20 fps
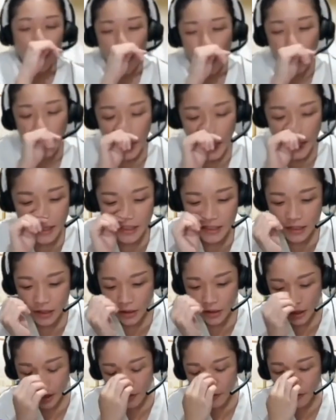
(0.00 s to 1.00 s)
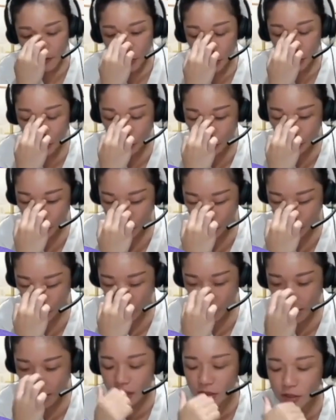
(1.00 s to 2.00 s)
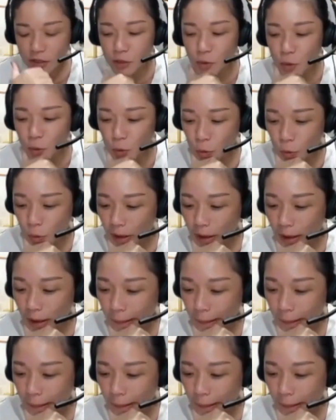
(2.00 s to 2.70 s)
Okay, so if you were to